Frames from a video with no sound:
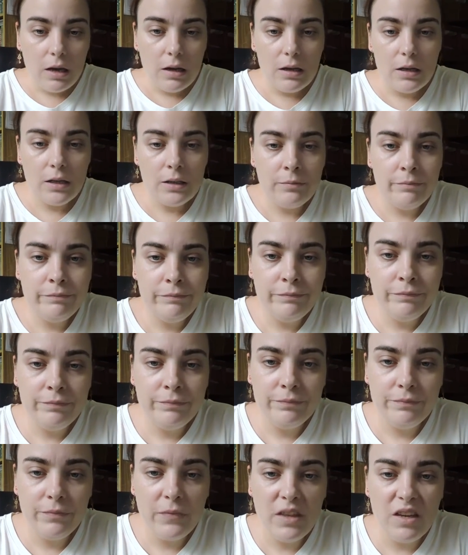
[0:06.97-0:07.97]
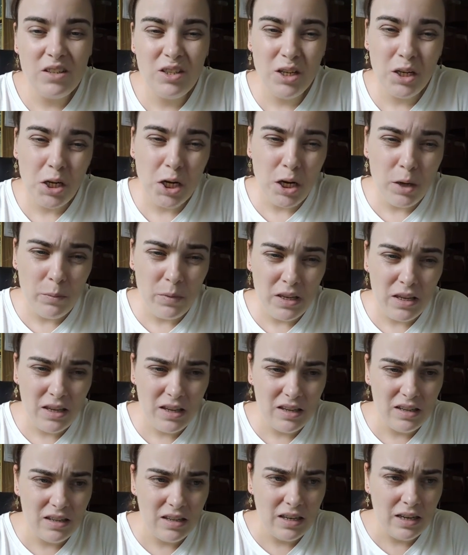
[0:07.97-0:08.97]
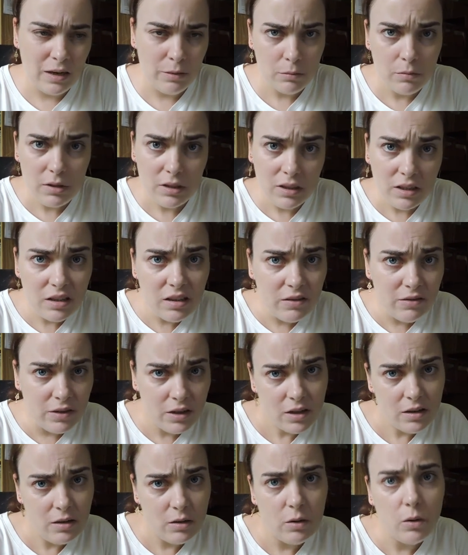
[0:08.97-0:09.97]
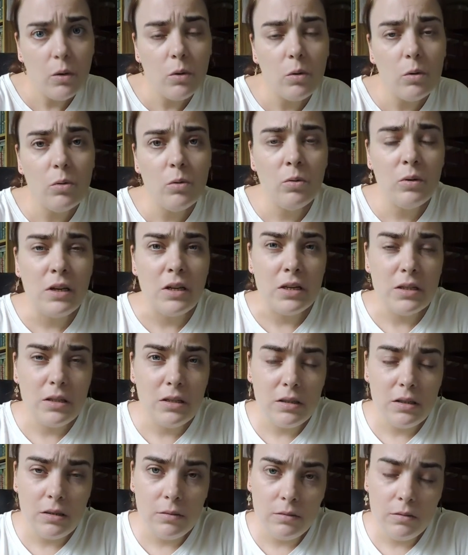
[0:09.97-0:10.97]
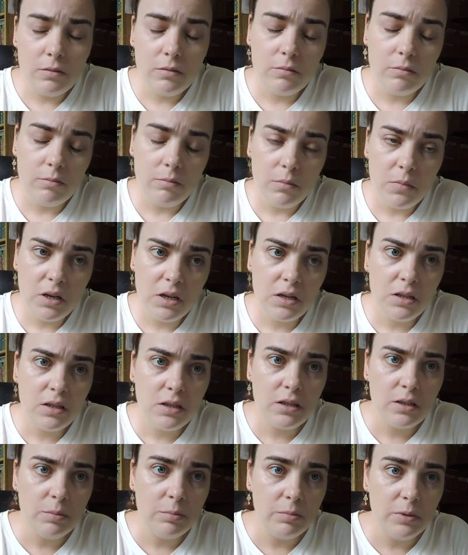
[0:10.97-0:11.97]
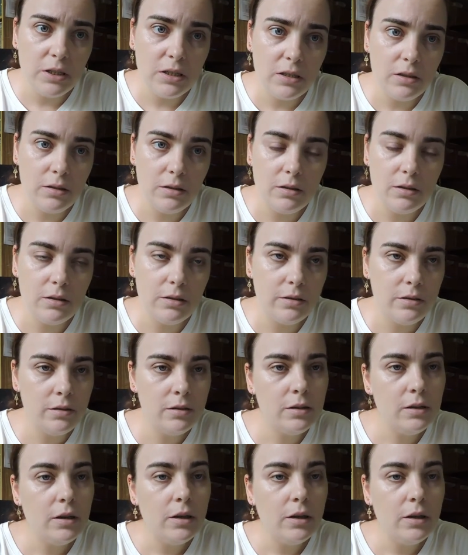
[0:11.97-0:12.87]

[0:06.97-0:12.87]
There's not going to be a empty video this month because